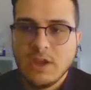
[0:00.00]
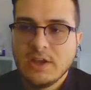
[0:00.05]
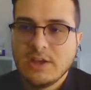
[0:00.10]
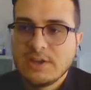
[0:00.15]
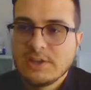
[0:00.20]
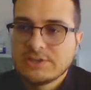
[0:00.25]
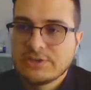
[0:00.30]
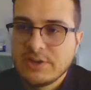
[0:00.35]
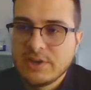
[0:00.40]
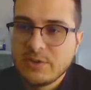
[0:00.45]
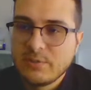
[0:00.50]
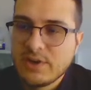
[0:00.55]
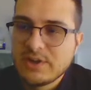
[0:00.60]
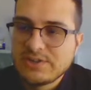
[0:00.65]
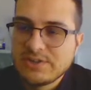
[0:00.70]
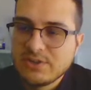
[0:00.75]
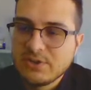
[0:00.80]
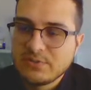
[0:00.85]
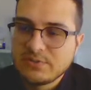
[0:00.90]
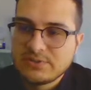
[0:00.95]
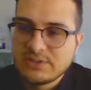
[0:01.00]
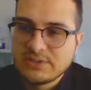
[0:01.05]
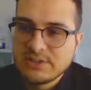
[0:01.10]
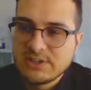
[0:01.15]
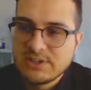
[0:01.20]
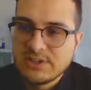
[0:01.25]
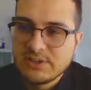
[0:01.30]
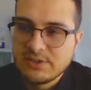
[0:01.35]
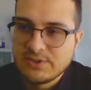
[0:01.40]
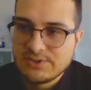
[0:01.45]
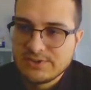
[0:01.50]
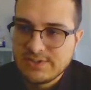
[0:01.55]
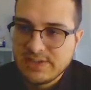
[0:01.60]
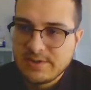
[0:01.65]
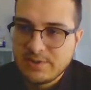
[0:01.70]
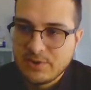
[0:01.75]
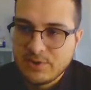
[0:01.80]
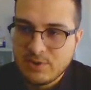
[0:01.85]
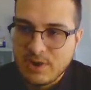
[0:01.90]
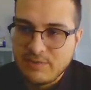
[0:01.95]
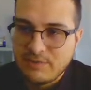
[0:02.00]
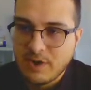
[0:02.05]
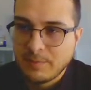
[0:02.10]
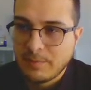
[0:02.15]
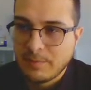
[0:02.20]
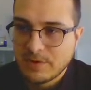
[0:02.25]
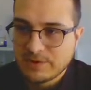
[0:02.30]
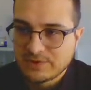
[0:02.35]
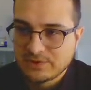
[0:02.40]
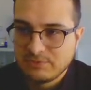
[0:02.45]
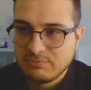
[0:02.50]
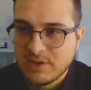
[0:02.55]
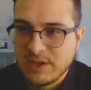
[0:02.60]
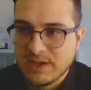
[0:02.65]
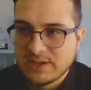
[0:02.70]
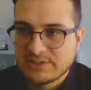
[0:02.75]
So anyways, you see we don't have our personal blog.